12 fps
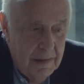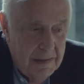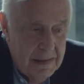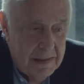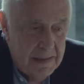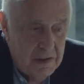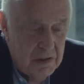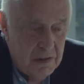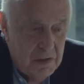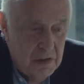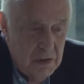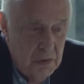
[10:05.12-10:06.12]
decision
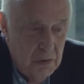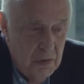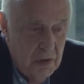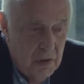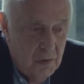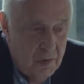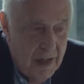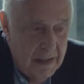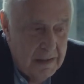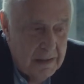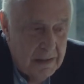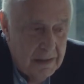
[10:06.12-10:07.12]
to
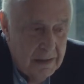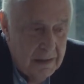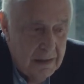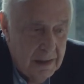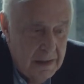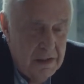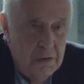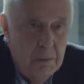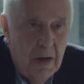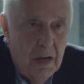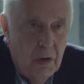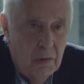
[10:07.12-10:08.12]
write a new
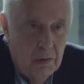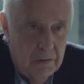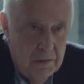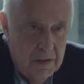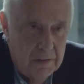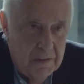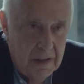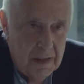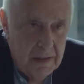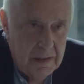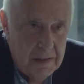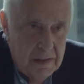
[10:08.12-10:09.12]
biography of
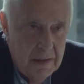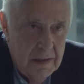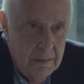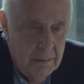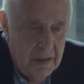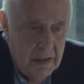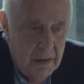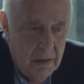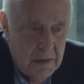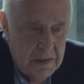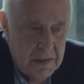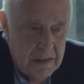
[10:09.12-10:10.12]
Keynes,
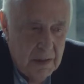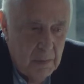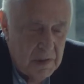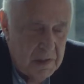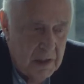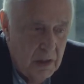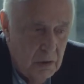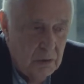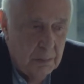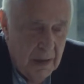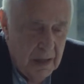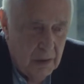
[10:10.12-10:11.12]
because there was an
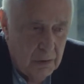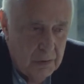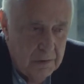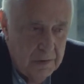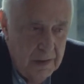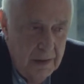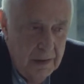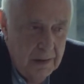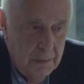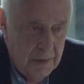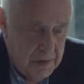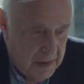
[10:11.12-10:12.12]
old biography
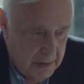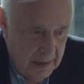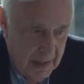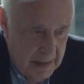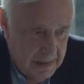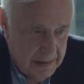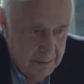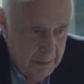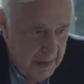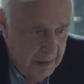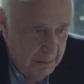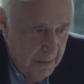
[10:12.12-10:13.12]
which has
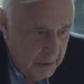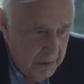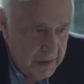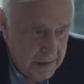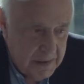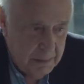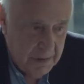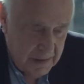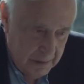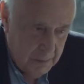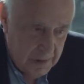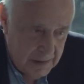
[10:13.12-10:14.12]
many merits, but
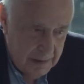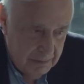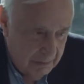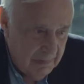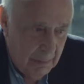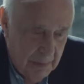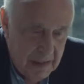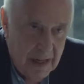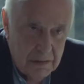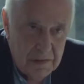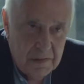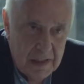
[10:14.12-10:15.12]
it was a bit
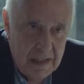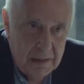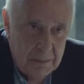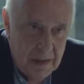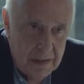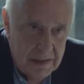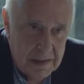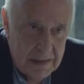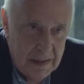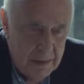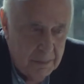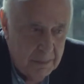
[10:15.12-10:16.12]
out of date by this
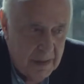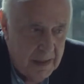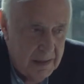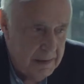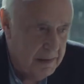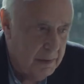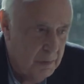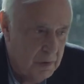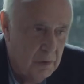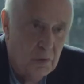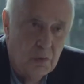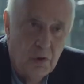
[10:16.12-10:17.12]
time, by someone
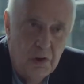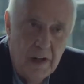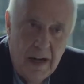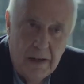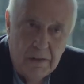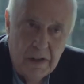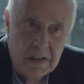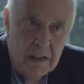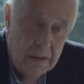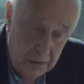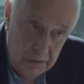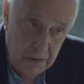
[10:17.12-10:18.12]
called Roy Harrod,
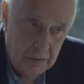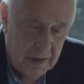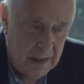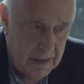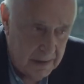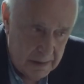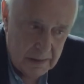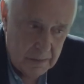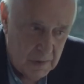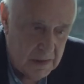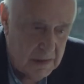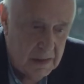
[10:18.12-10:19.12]
who knew Keynes and
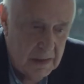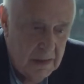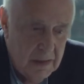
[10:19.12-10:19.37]
was